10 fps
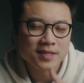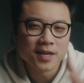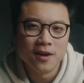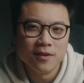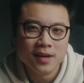
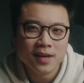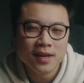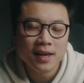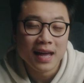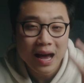So
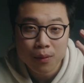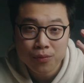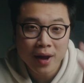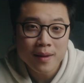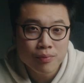I
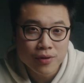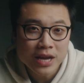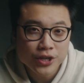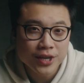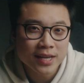really
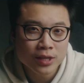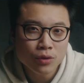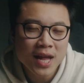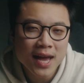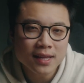appreciate you can
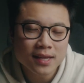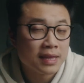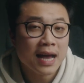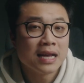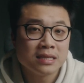do that.
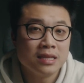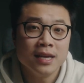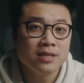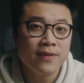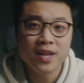That's
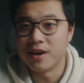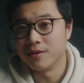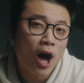today's video.